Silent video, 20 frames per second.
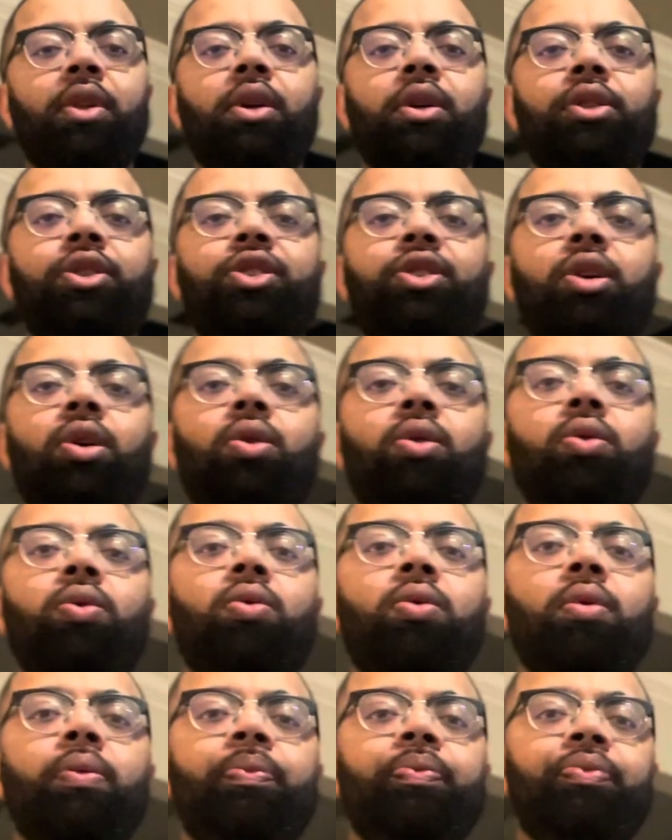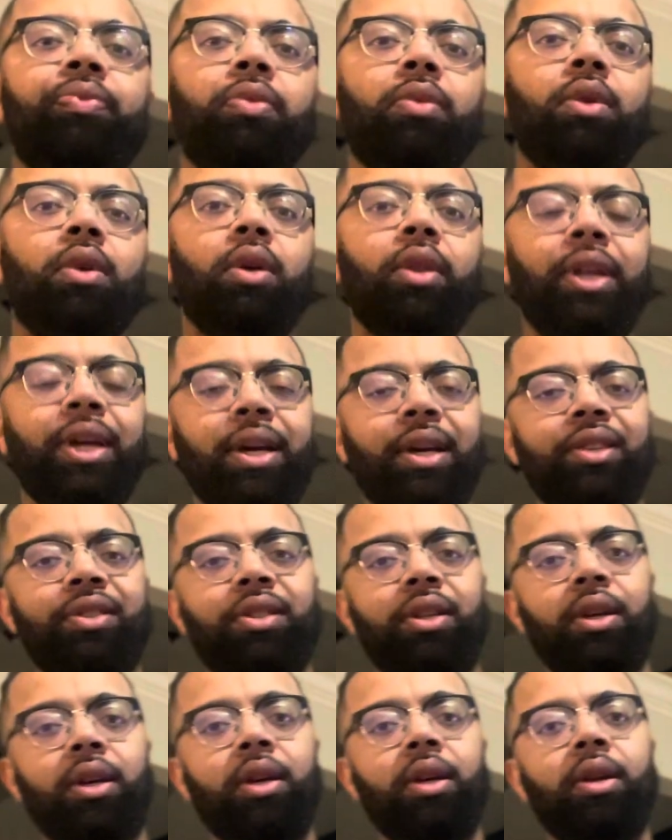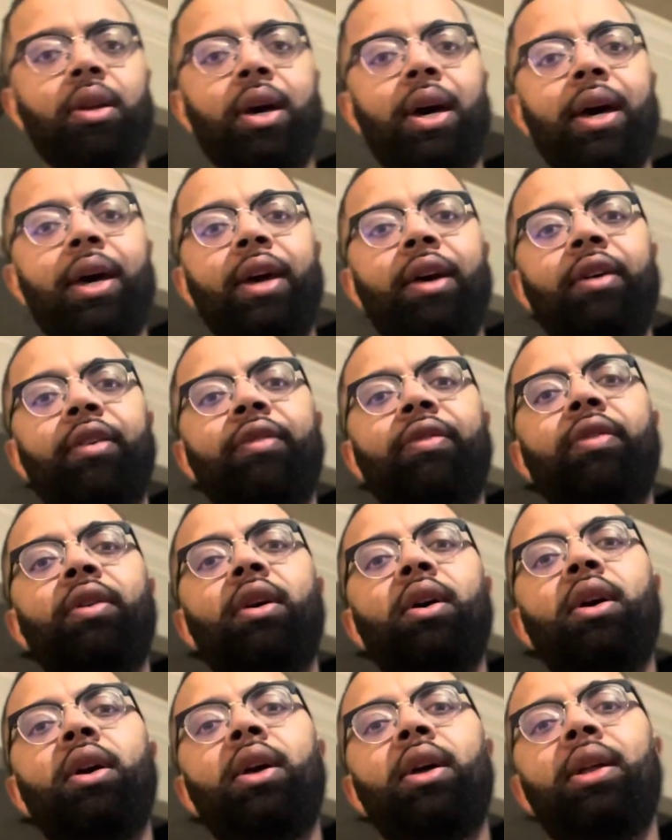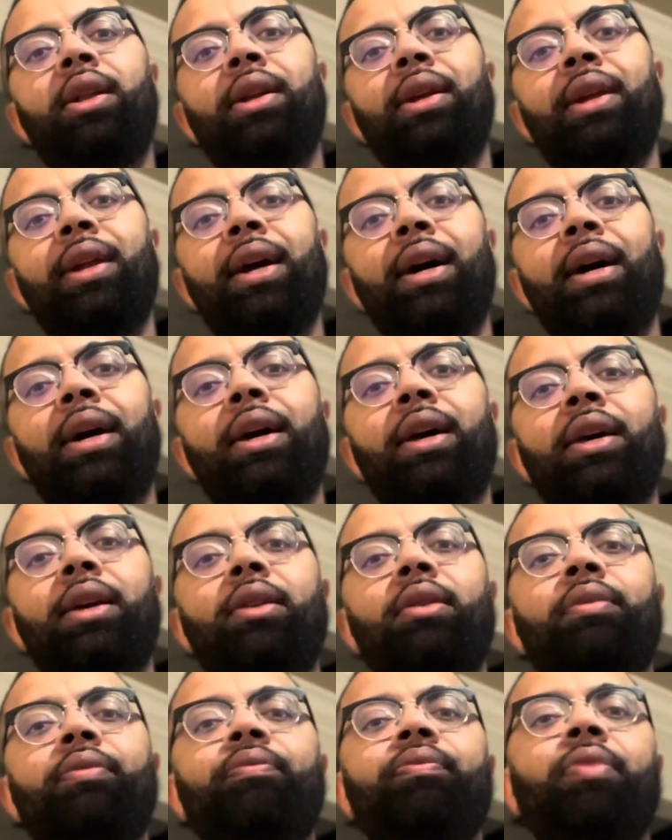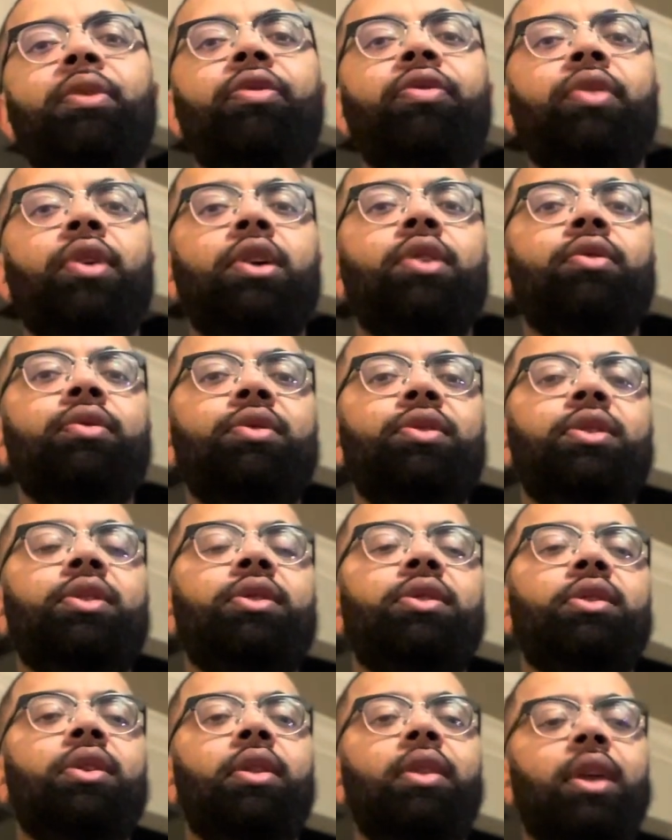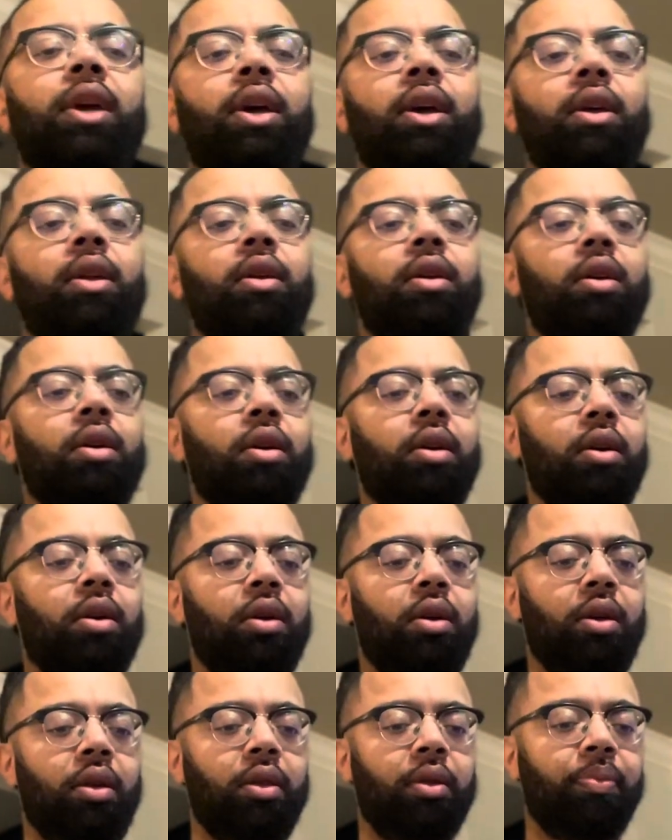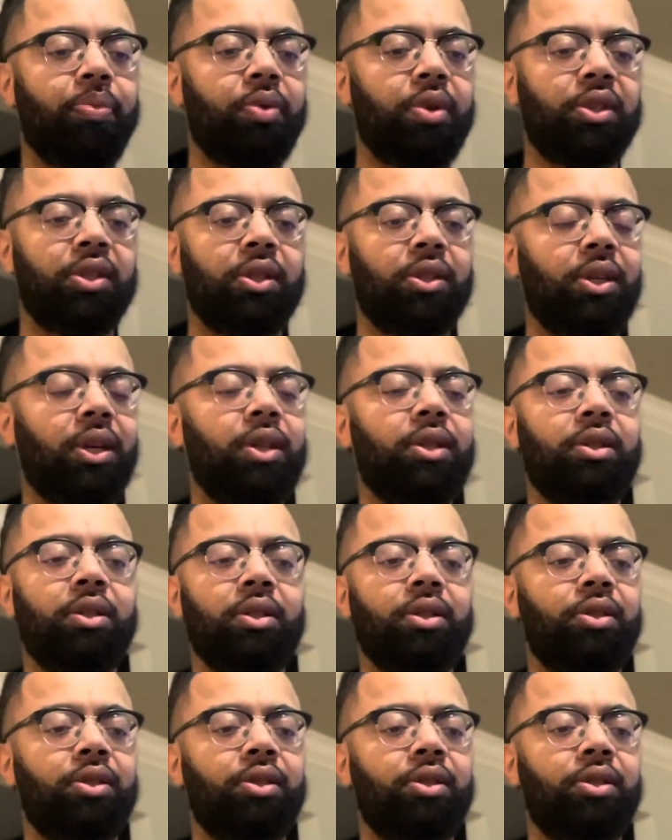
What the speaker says: so like I said, I have 9 fragrances that the presentation is